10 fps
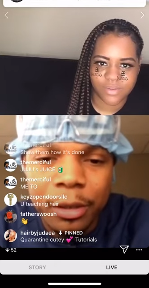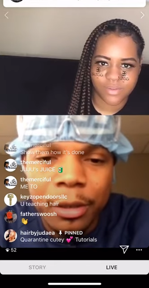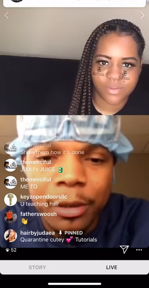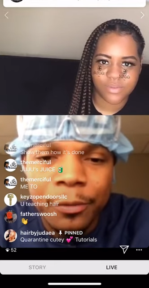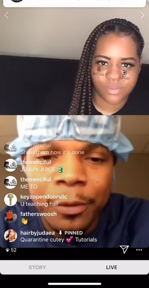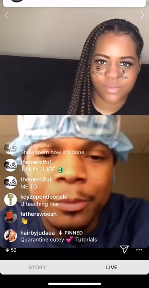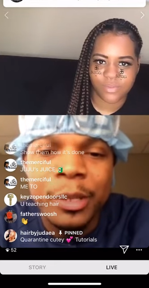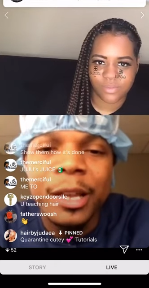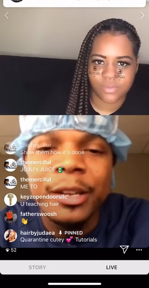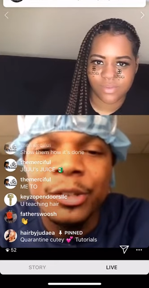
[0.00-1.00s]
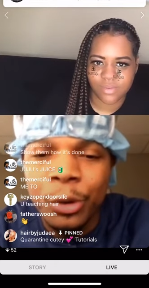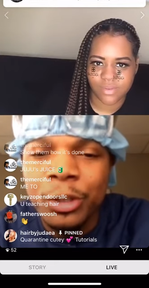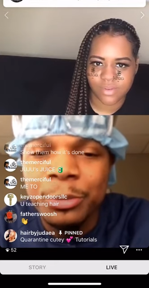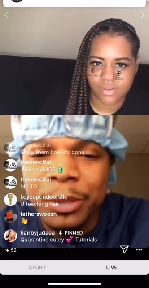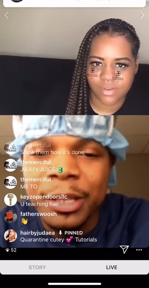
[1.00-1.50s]
Speaker 1: from mm-hmm. that
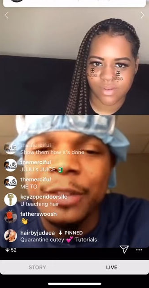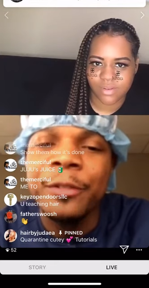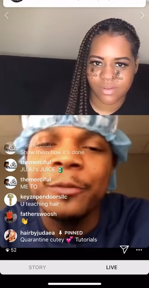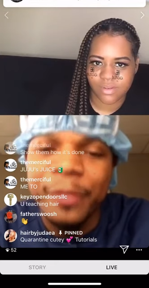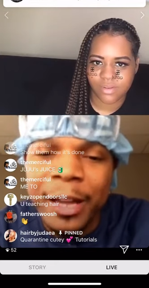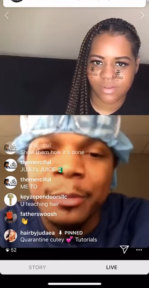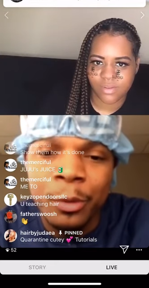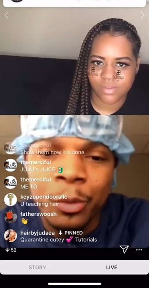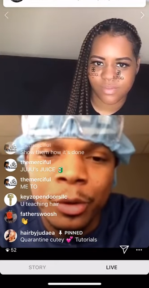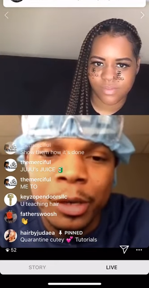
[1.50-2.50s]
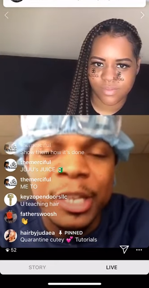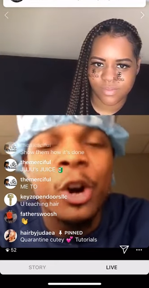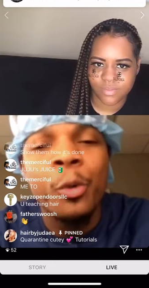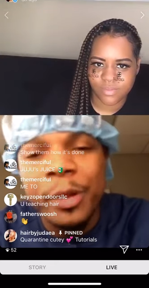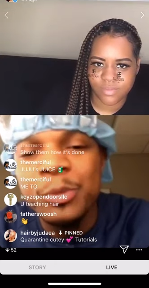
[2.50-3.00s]
endorsement thing from Vitamin Water. He
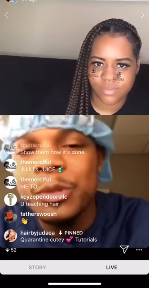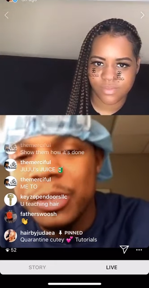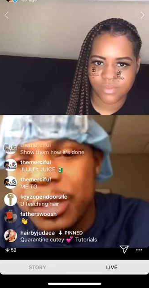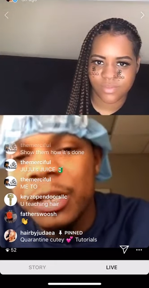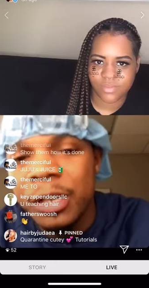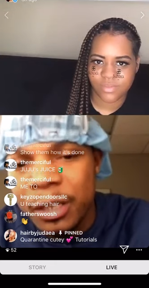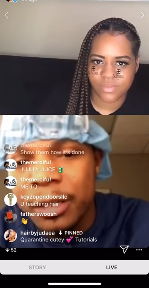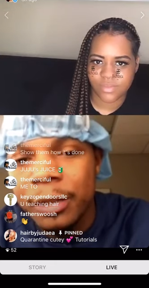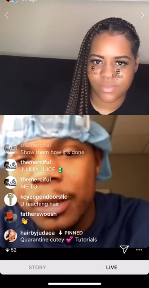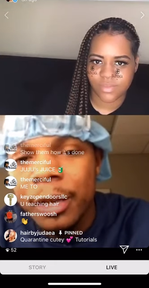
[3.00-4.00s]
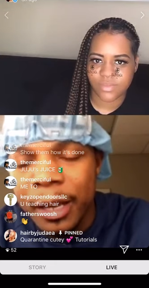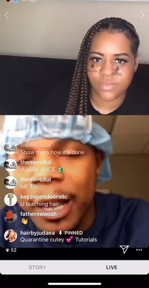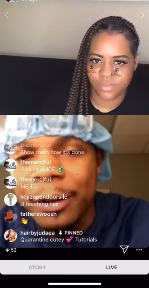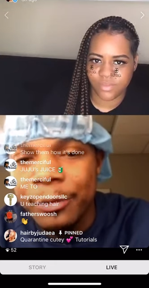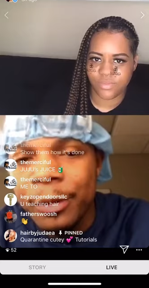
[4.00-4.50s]
always was good and got
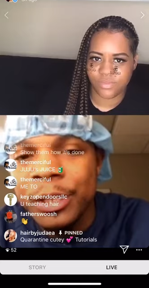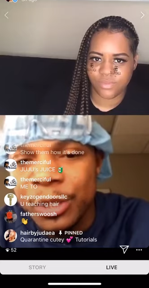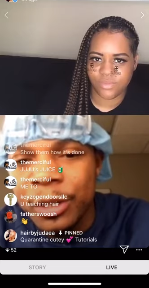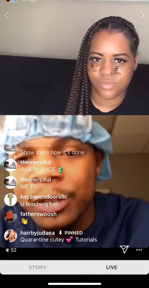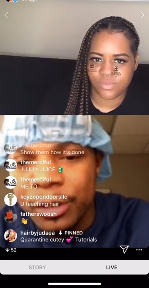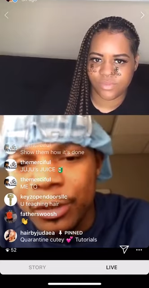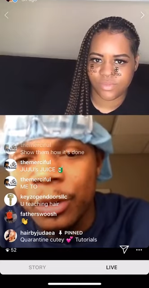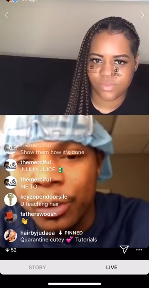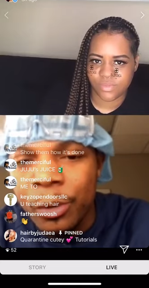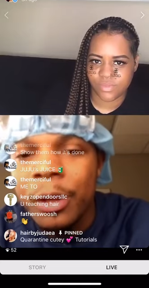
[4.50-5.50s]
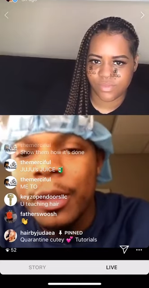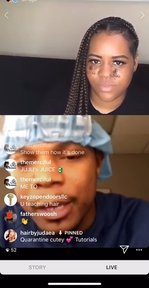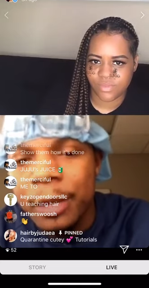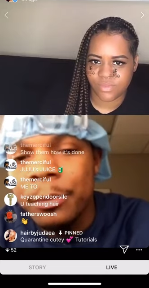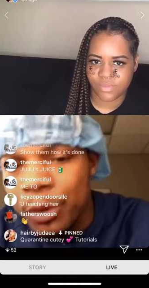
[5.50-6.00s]
mm-hmm. rich, and you know, in the
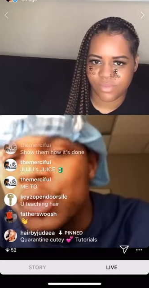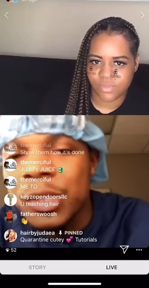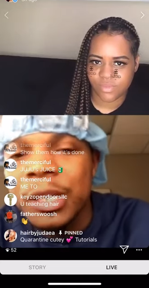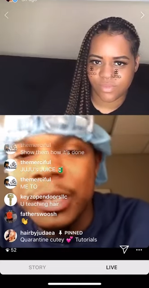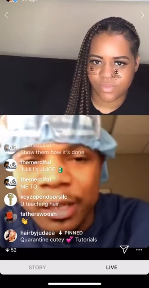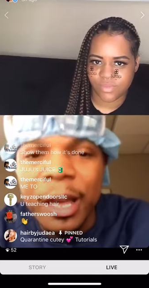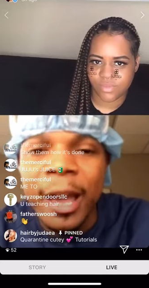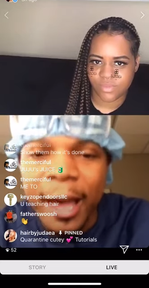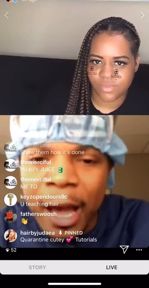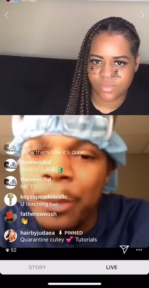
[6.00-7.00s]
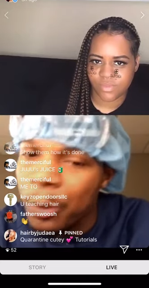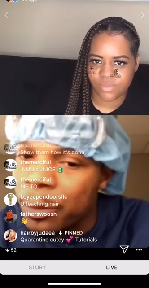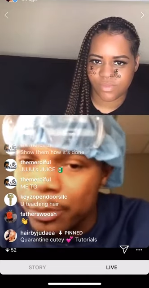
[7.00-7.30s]
music and the album.